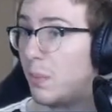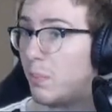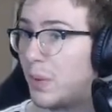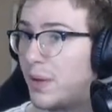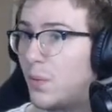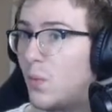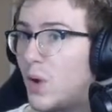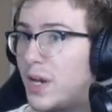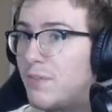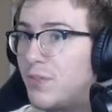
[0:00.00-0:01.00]
But
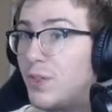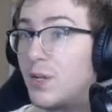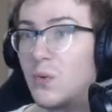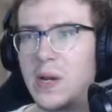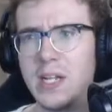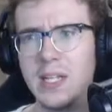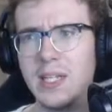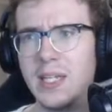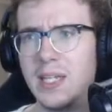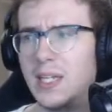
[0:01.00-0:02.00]
what if,
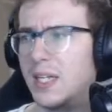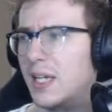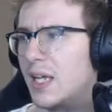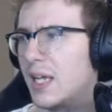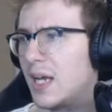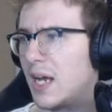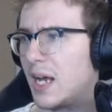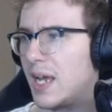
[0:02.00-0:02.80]
theoretically, I